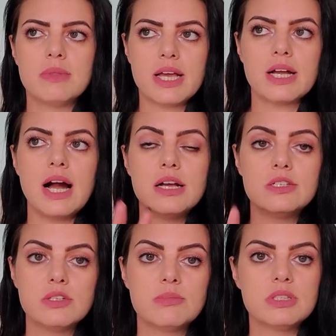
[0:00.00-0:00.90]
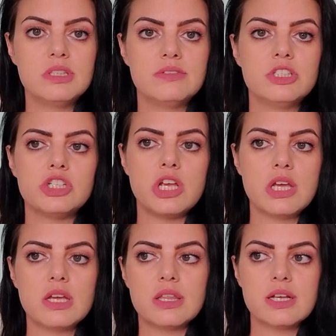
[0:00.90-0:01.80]
Like, I do believe in
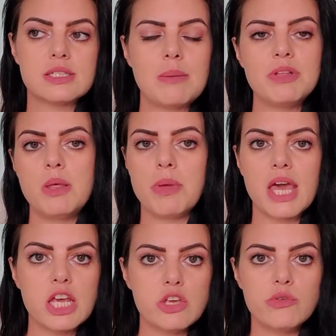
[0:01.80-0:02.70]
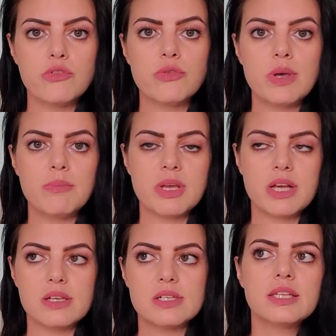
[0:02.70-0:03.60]
shaking things up and them getting used to it because,